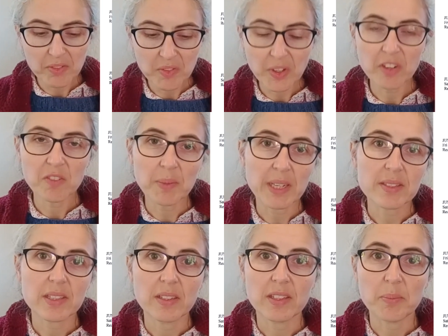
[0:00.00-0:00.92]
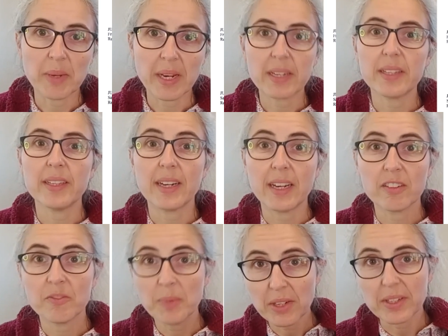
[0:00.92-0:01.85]
a votive Mass of the Immaculate
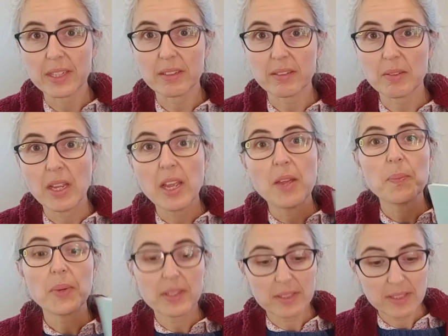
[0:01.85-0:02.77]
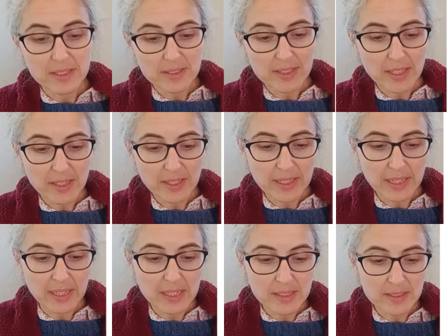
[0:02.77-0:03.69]
Heart of Mary. But this
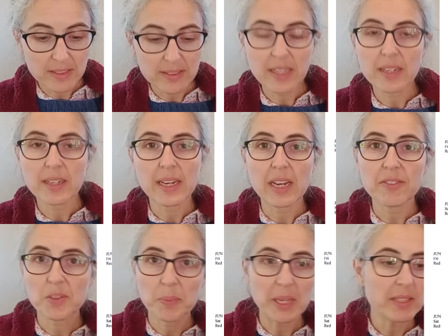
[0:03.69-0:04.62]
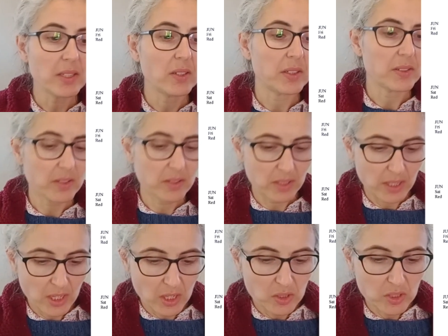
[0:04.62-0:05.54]
Saturday is the Saturday after Pentecost.
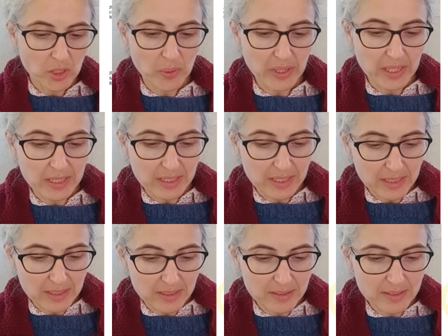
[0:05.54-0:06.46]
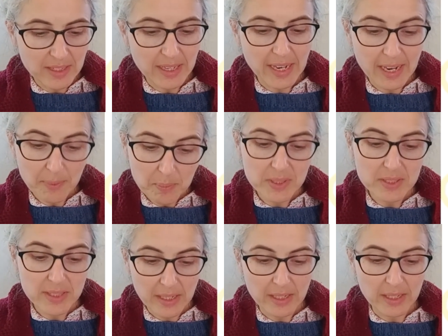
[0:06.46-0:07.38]
So it is the Ember
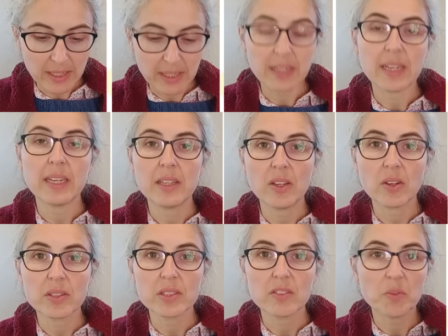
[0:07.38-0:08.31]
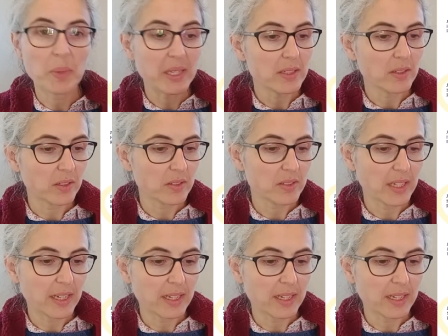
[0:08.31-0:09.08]
Saturday in the octave of Pentecost.